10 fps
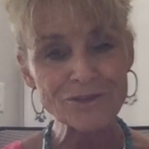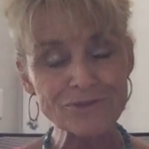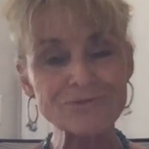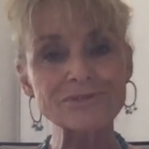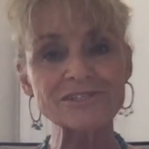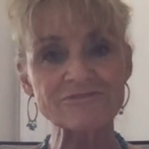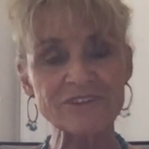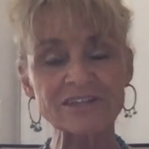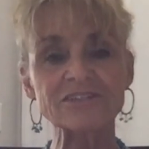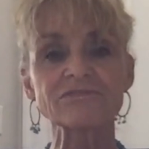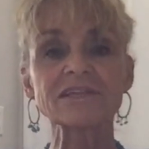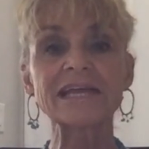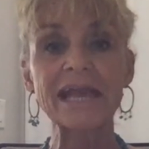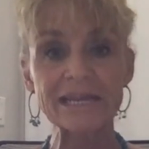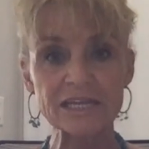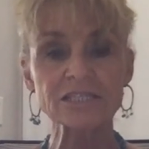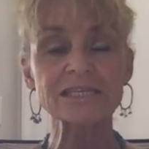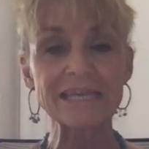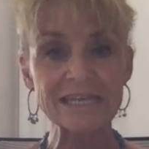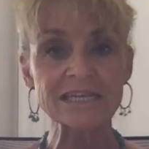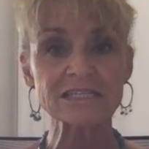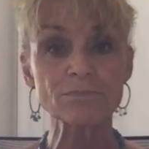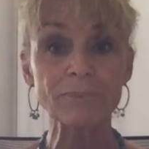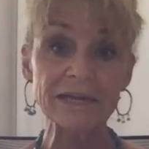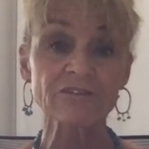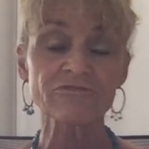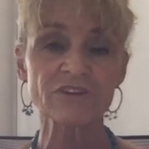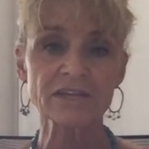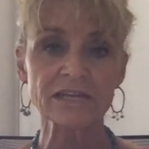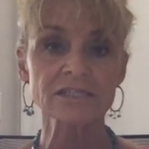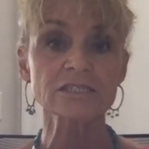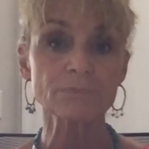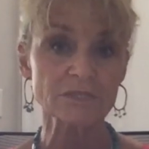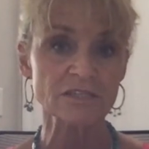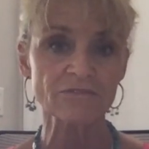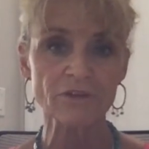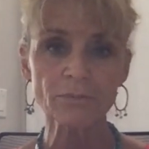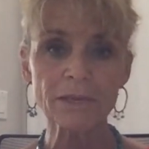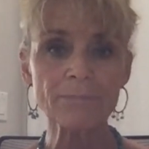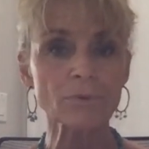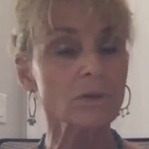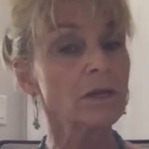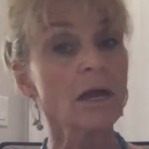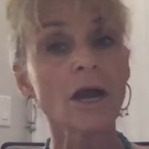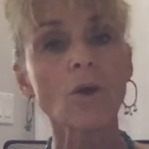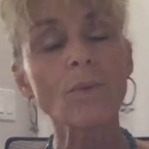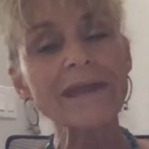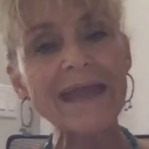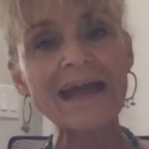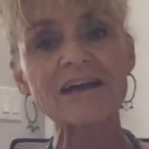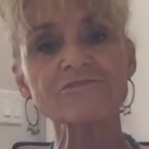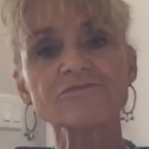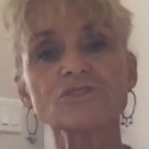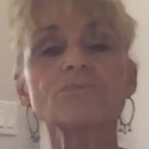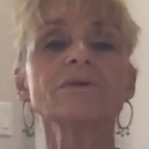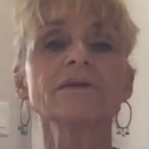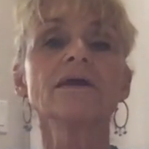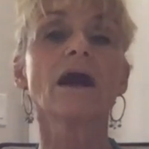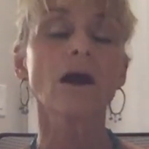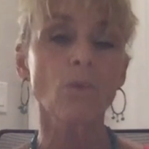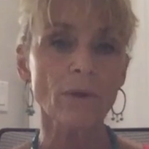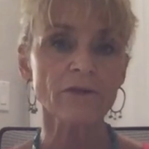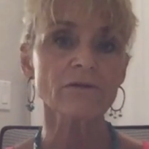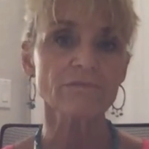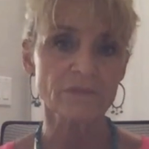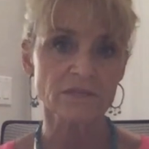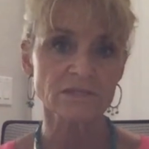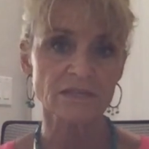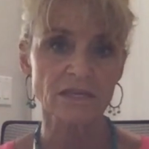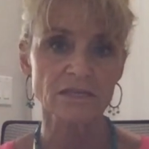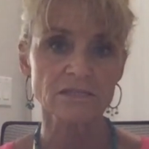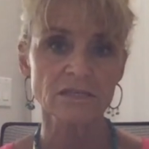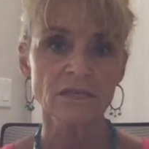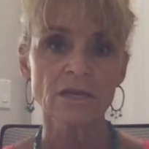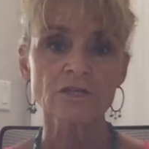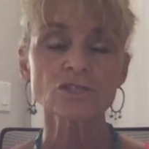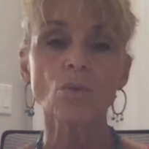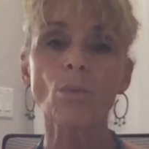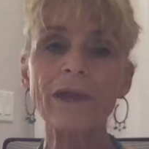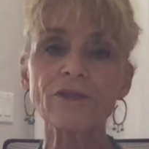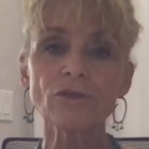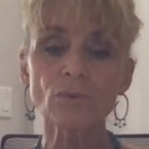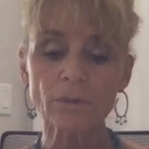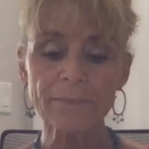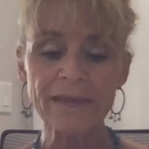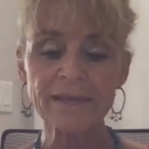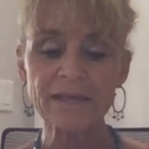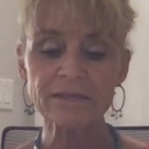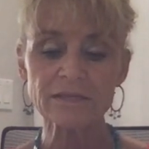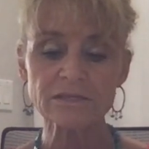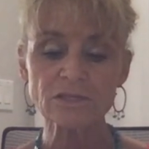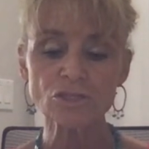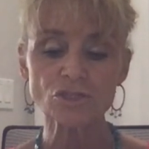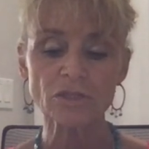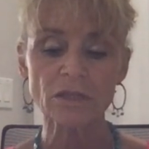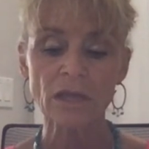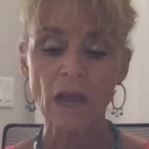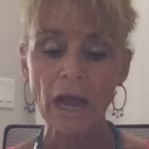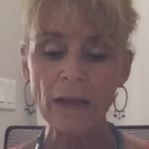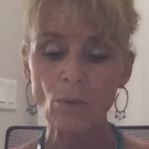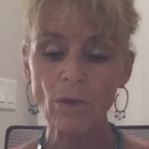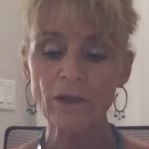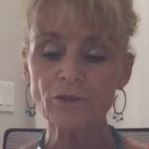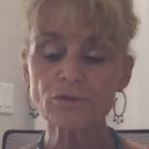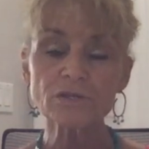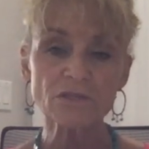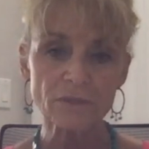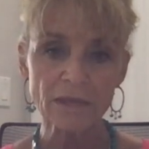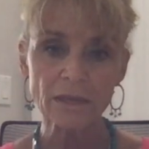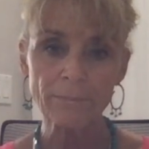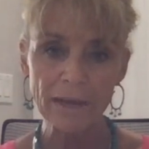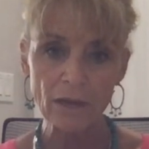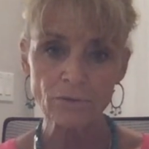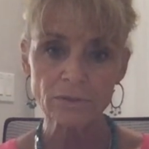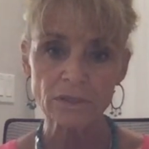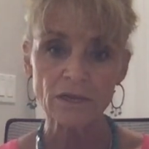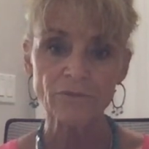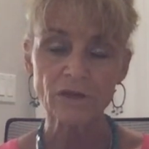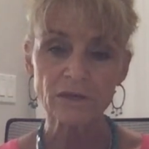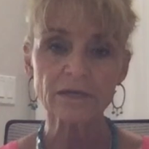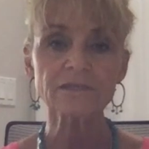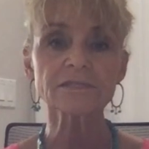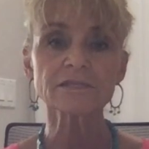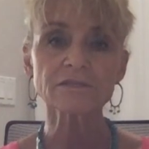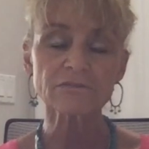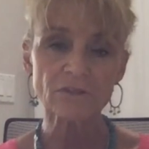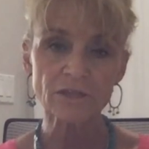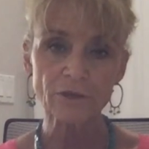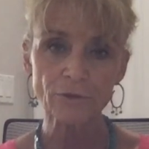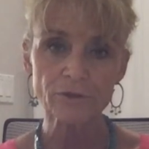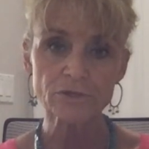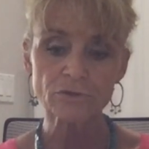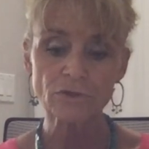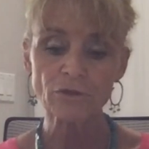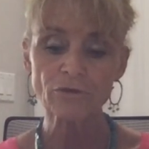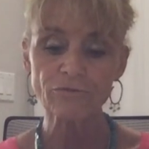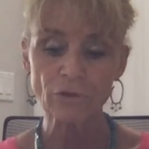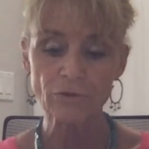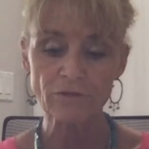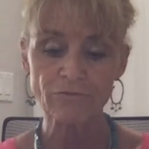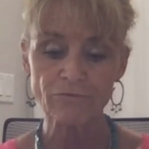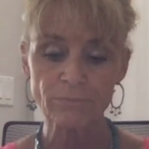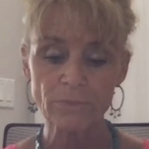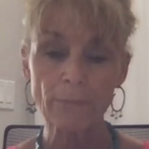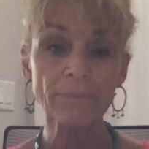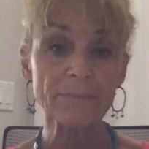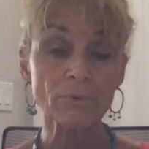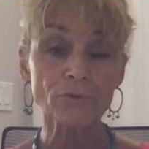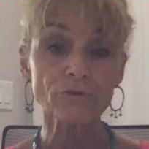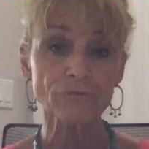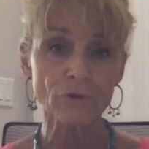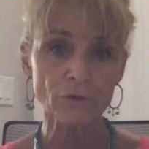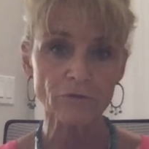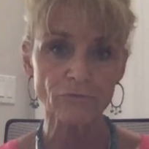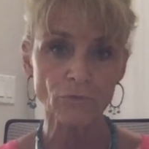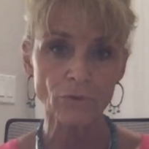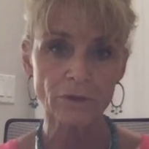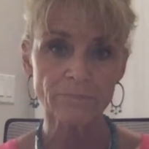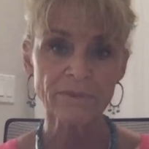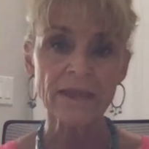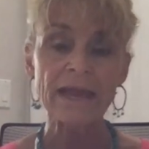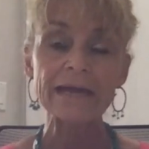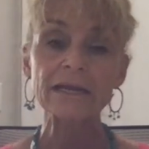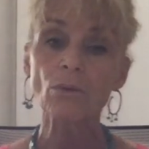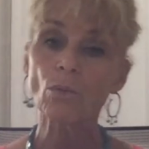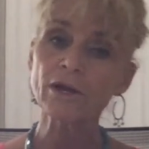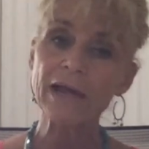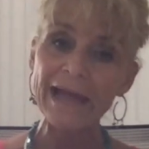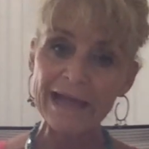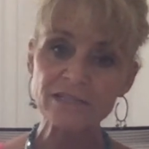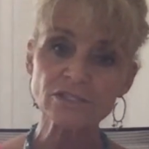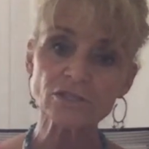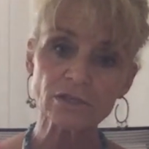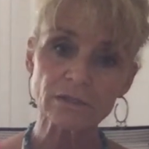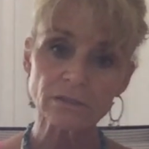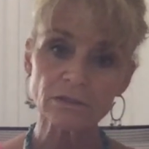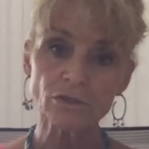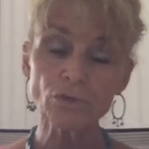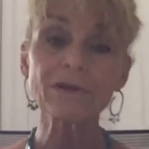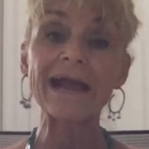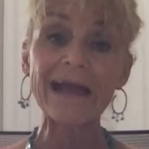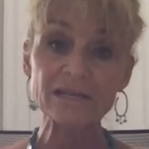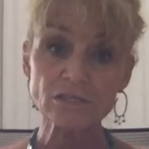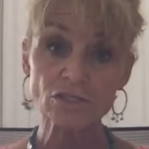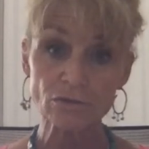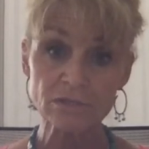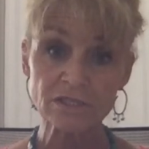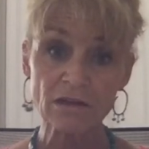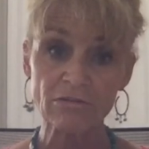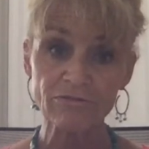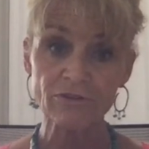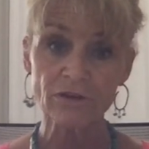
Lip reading: used effectively, and it is benefiting specific people. We have to be aware of these things. So when you are making a decision, I want you to think about the content of the character that you're voting, the people you're voting for, and I want to ask you to ask yourself,